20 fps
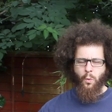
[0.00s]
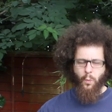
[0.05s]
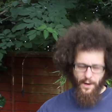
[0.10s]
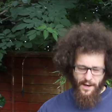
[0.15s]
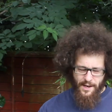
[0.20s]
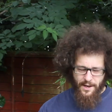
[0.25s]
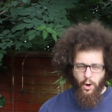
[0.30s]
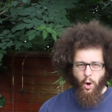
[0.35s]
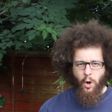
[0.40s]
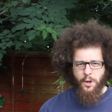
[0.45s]
We
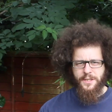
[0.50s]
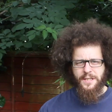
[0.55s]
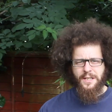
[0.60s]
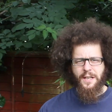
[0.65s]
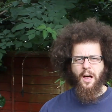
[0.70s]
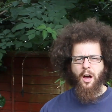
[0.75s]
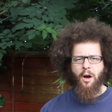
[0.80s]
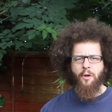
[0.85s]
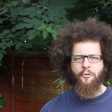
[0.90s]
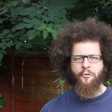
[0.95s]
need God's
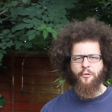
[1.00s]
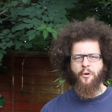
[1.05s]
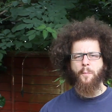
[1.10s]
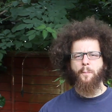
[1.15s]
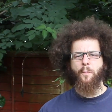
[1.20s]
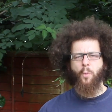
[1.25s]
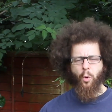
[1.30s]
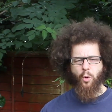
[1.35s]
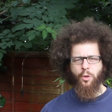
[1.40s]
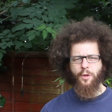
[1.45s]
love
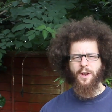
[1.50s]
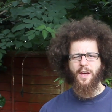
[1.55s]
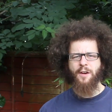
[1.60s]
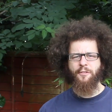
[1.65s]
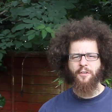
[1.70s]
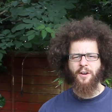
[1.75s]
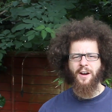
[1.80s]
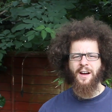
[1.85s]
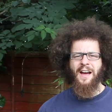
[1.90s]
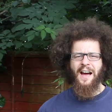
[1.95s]
more than
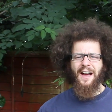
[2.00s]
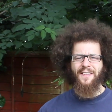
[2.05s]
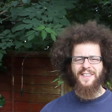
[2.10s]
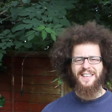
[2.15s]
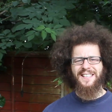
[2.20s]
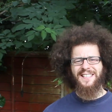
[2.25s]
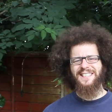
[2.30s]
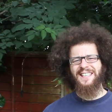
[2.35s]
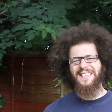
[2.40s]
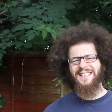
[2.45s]
ever, and
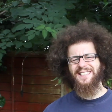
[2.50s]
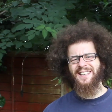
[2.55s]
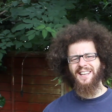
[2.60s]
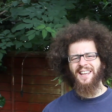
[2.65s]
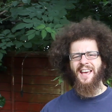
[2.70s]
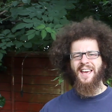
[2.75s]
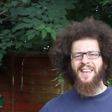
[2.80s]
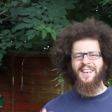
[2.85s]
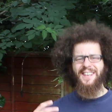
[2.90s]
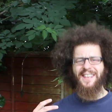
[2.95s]
this city
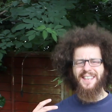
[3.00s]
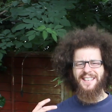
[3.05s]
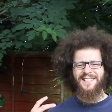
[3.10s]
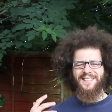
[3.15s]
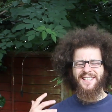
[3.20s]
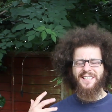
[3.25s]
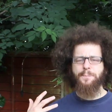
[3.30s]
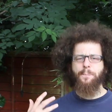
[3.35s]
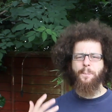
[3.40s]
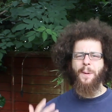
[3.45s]
needs
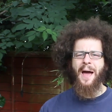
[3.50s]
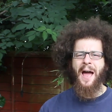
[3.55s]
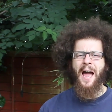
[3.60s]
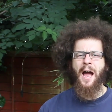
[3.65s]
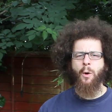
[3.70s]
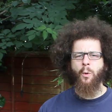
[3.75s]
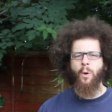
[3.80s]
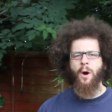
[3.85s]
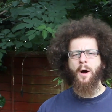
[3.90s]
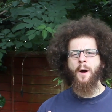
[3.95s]
his
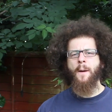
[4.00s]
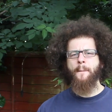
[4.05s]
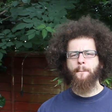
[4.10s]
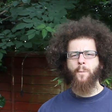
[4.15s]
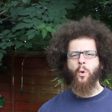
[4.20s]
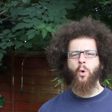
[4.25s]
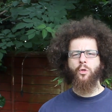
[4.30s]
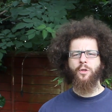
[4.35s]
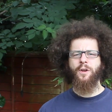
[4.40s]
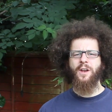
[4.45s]
power
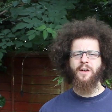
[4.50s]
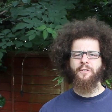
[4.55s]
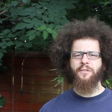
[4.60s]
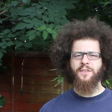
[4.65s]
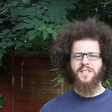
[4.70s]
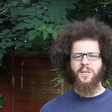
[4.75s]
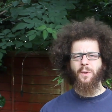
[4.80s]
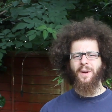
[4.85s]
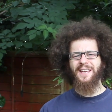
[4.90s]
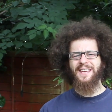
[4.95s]
more than ever.
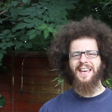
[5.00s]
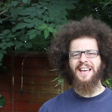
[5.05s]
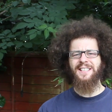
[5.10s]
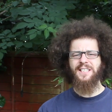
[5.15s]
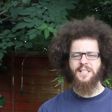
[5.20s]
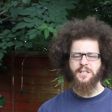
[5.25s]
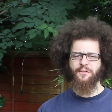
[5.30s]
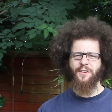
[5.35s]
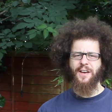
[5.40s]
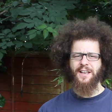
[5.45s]
So I guess
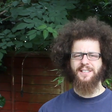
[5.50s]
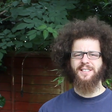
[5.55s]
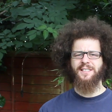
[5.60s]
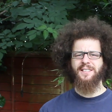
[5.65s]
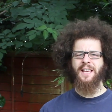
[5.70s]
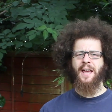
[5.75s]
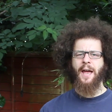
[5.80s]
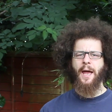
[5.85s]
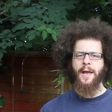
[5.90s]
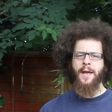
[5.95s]
it's fair to
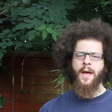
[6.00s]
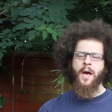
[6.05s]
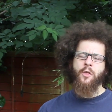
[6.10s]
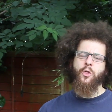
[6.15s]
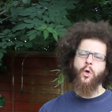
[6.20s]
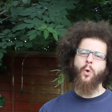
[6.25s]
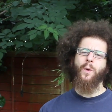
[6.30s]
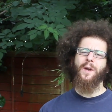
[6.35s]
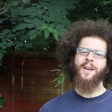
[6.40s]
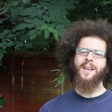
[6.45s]
say
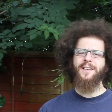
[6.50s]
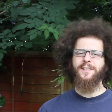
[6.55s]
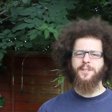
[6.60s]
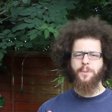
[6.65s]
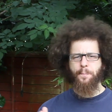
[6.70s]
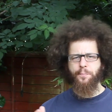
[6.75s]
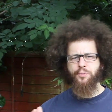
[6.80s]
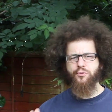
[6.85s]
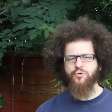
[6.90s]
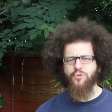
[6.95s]
that we need to
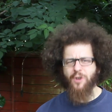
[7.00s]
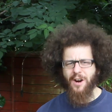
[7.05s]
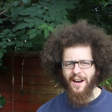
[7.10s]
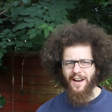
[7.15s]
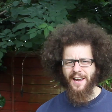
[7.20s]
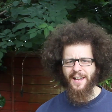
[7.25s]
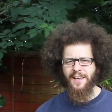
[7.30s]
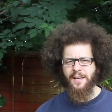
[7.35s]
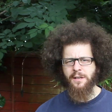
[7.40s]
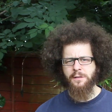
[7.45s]

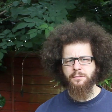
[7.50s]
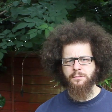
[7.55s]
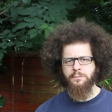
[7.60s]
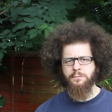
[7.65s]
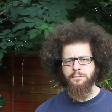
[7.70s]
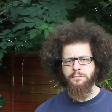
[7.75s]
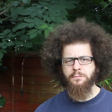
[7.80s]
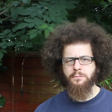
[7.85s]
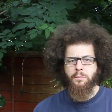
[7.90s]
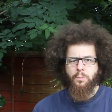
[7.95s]
pray
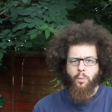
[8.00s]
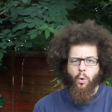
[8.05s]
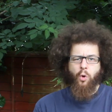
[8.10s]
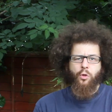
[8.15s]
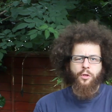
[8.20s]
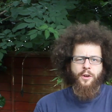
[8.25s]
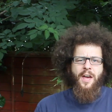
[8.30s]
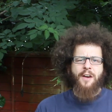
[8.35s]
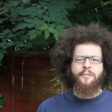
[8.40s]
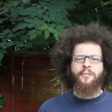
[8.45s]
more
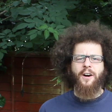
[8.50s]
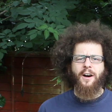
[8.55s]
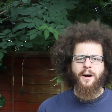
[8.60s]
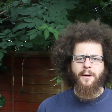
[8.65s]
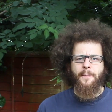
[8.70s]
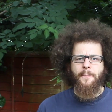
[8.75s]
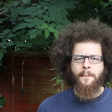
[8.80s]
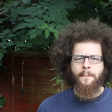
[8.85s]
than ever.